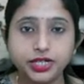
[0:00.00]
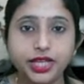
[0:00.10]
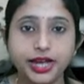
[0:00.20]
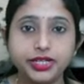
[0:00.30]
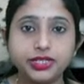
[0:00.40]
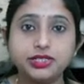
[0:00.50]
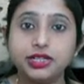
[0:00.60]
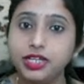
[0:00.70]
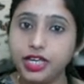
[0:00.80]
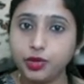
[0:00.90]
That is the
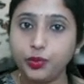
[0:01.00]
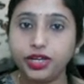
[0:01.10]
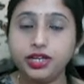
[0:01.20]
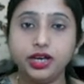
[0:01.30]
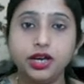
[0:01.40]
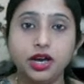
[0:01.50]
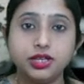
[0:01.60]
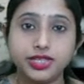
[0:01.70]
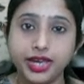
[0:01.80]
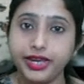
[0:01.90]
liquid
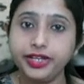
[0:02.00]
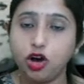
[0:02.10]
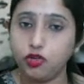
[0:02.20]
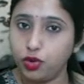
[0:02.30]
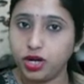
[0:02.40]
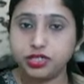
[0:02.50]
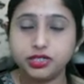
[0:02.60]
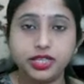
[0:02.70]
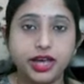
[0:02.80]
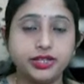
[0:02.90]
state of
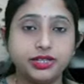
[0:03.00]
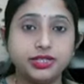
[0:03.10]
water that